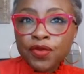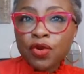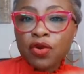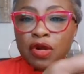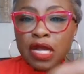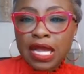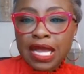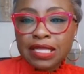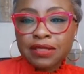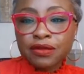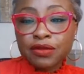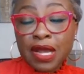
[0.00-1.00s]
your
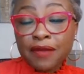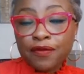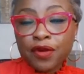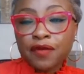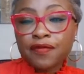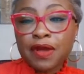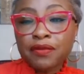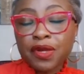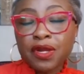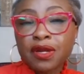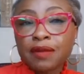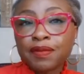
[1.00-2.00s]
I-485
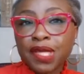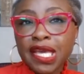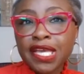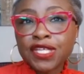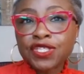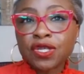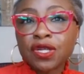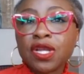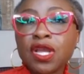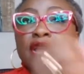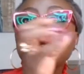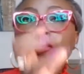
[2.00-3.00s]
green card
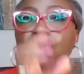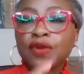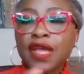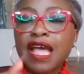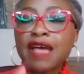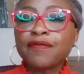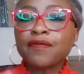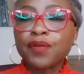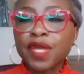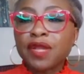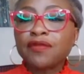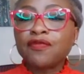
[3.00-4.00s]
application, you have
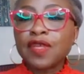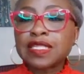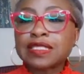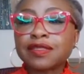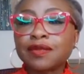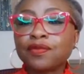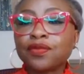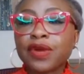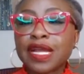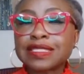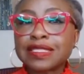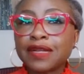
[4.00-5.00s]
been physically
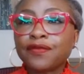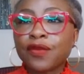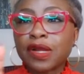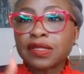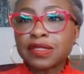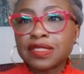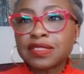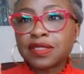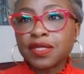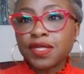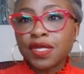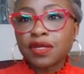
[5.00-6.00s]
present for at least
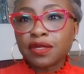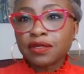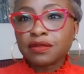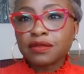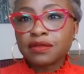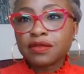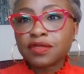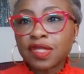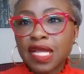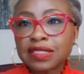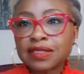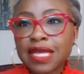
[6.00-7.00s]
a year. So
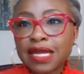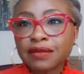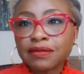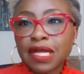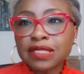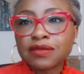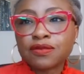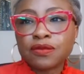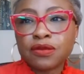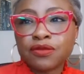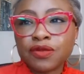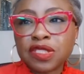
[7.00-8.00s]
that's
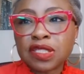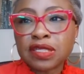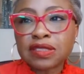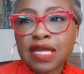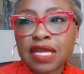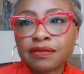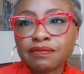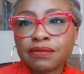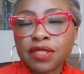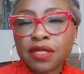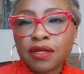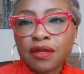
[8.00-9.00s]
the recent
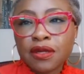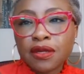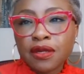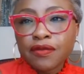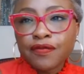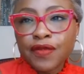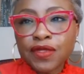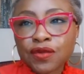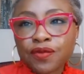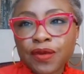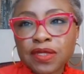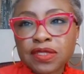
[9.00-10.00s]
asylum
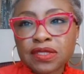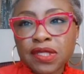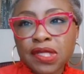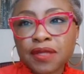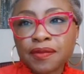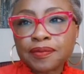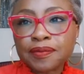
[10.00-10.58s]
physical presence thing.